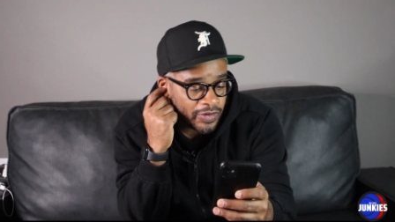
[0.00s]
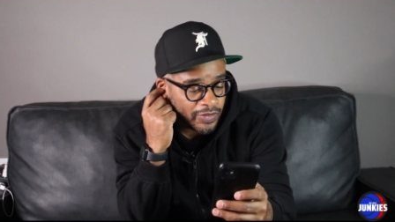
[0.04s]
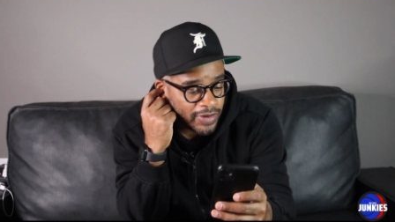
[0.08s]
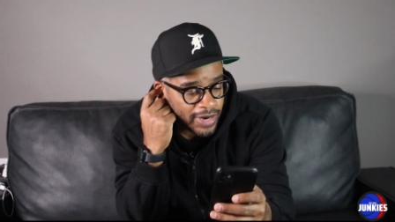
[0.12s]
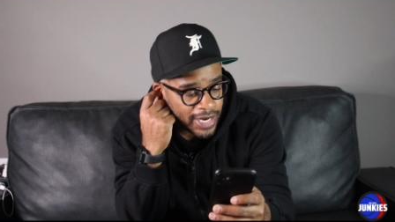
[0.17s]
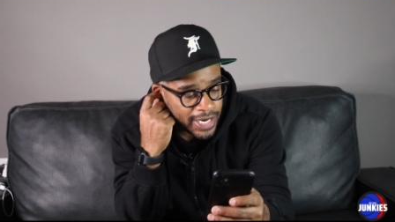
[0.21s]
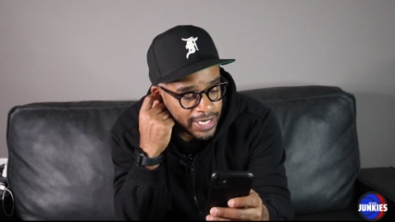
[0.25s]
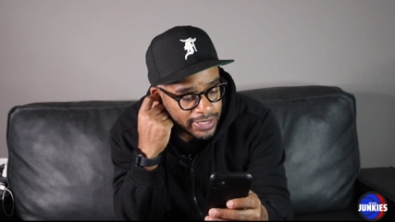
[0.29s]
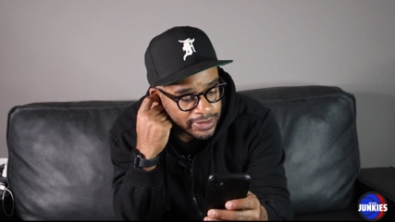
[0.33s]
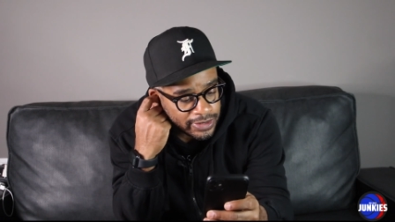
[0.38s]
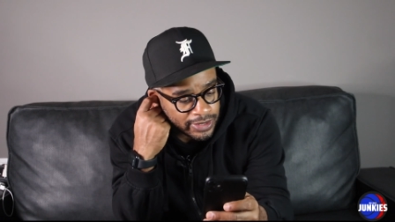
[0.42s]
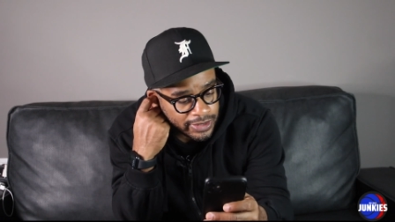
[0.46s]

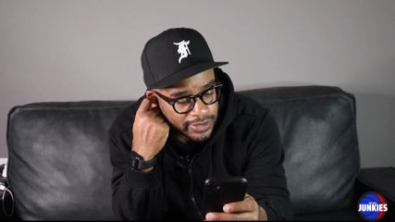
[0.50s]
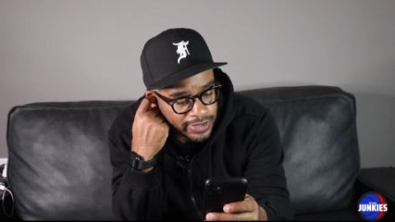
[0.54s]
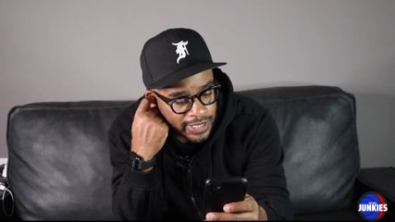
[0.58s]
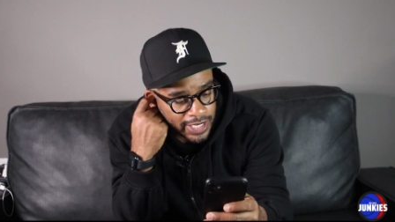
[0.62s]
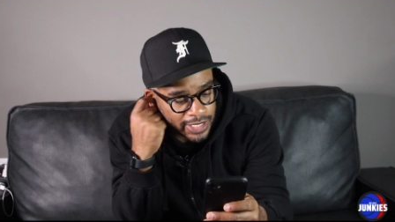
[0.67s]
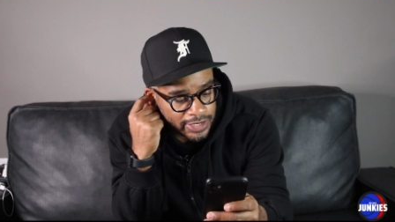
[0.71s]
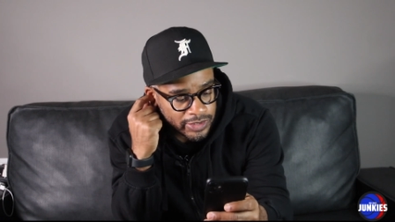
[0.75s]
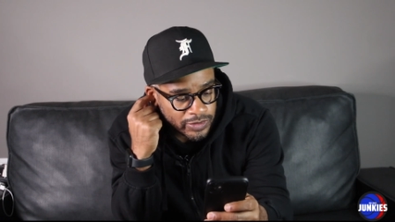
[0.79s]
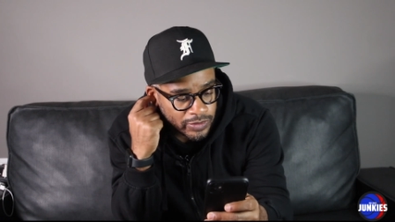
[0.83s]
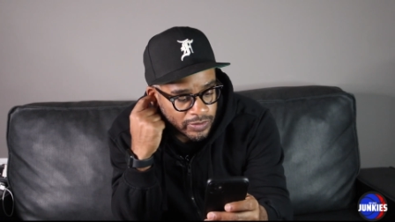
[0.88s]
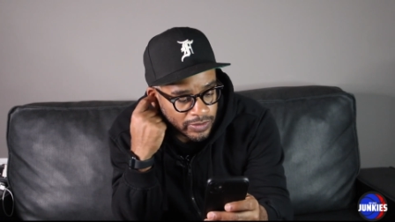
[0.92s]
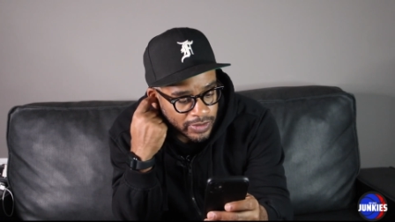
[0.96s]
right, the
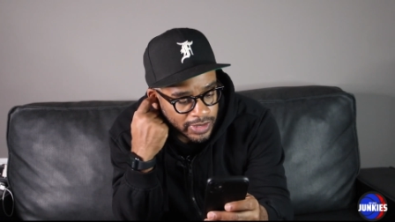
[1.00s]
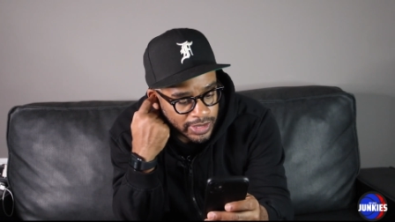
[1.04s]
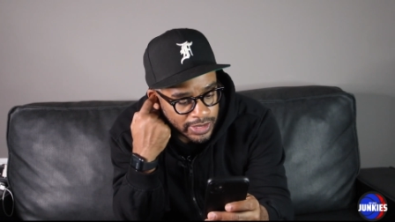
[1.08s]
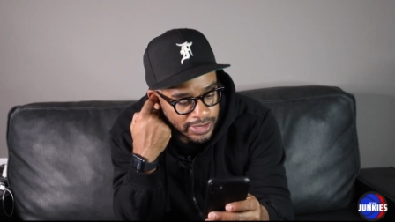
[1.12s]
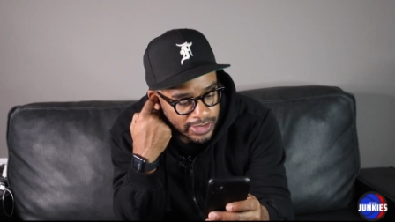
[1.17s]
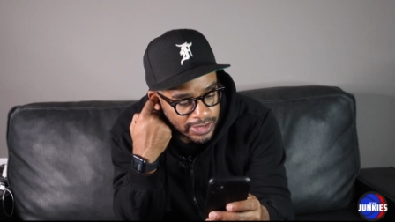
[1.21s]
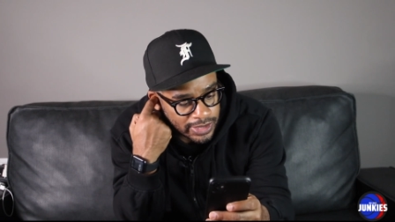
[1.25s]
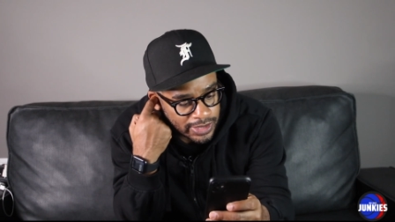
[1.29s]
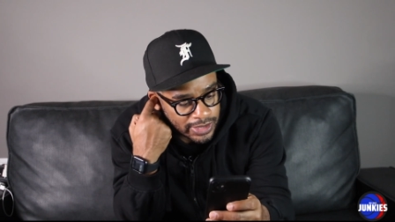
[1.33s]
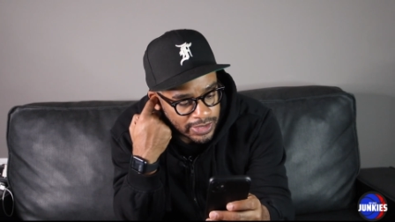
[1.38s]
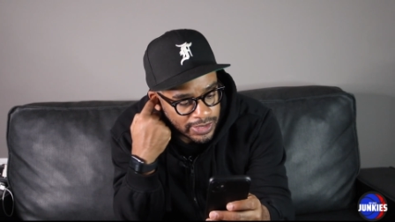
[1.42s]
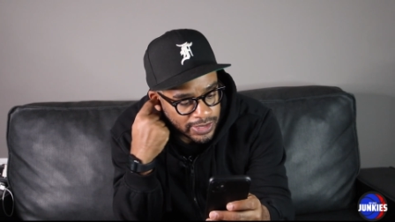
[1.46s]
next one
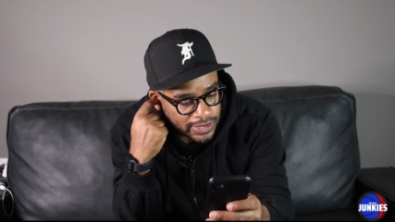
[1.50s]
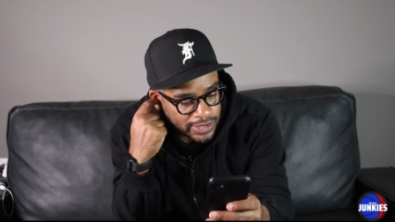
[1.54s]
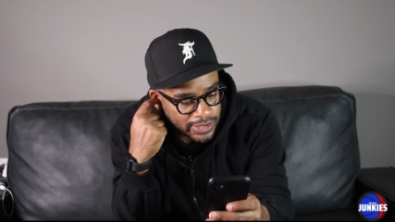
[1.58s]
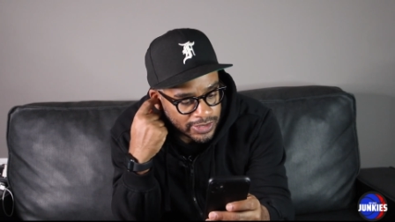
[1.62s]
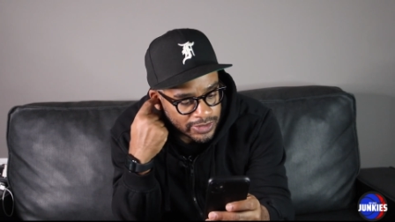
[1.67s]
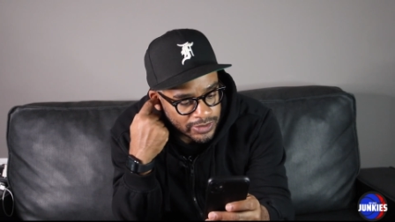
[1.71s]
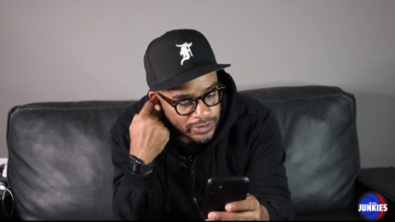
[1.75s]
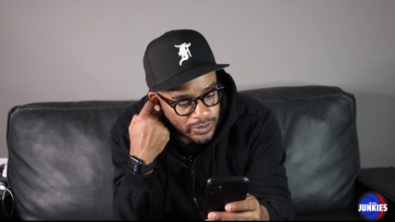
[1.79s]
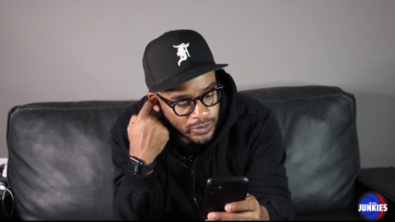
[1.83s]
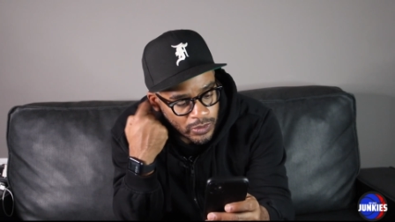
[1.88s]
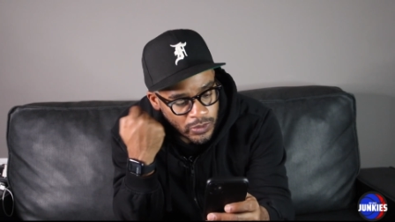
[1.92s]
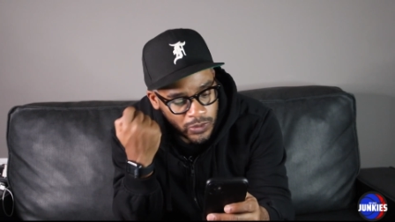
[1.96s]

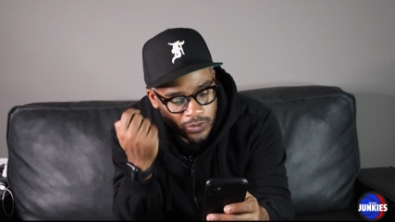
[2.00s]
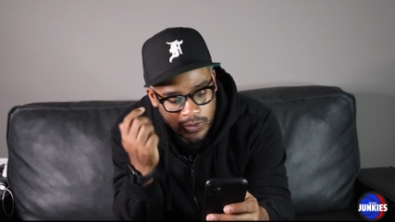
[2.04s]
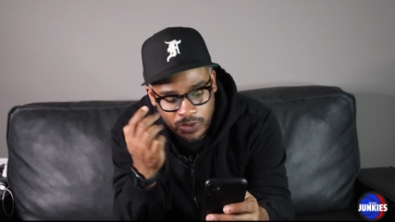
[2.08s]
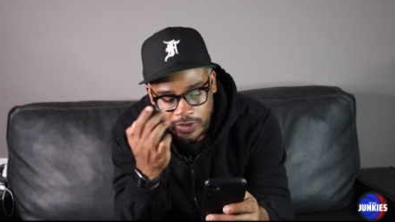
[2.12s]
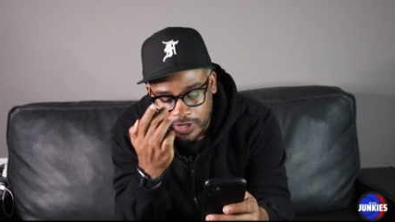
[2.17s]
is, who?